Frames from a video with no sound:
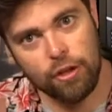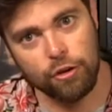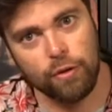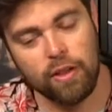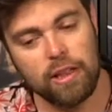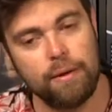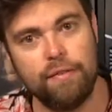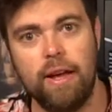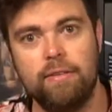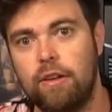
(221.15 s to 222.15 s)
During the
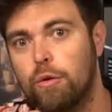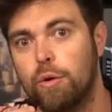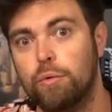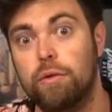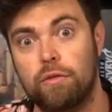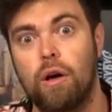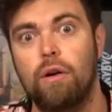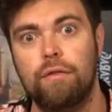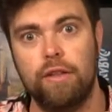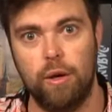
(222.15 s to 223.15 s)
cleanup phase, you're going to
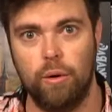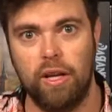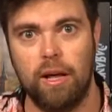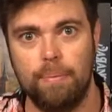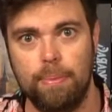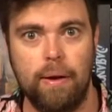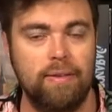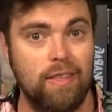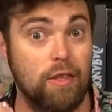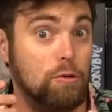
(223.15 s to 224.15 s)
resolve the arena.
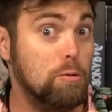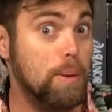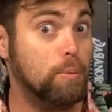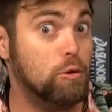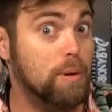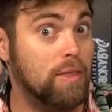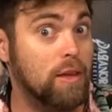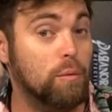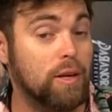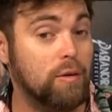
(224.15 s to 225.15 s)
Basically, the two people who made
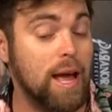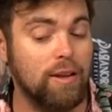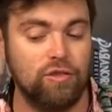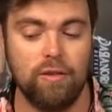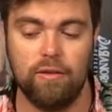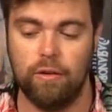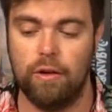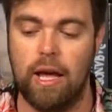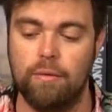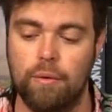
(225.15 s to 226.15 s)
the arena actions, they're
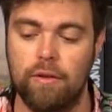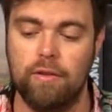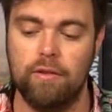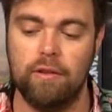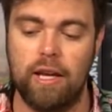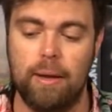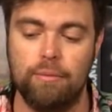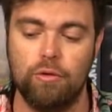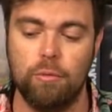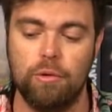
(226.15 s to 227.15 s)
going to have one of these little
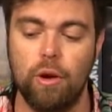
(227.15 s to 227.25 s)
Gamestormer